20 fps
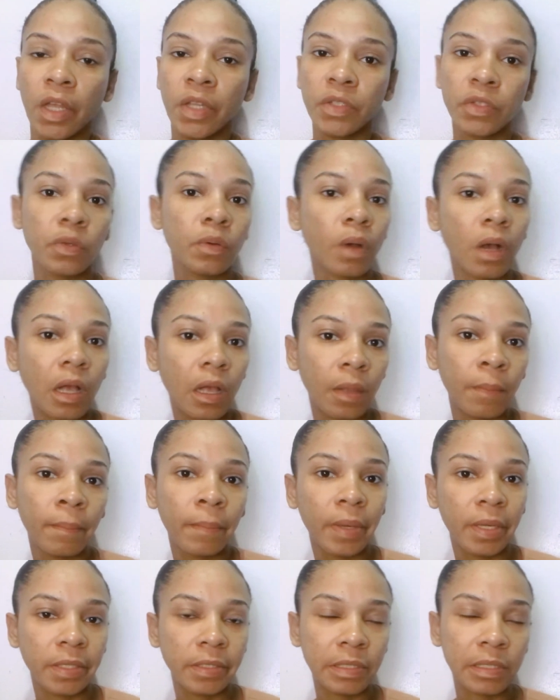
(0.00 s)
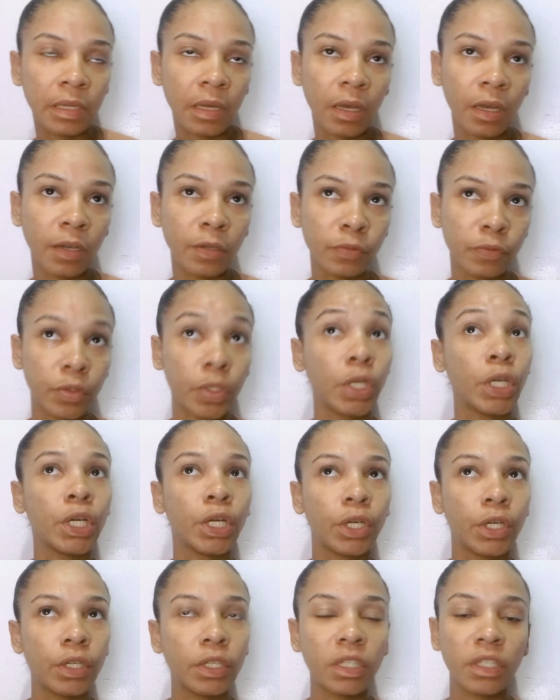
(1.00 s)
As you all might have
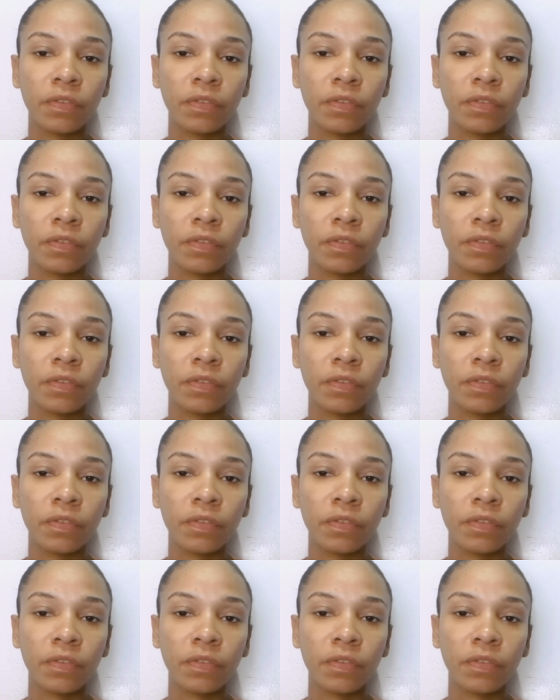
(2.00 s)
heard,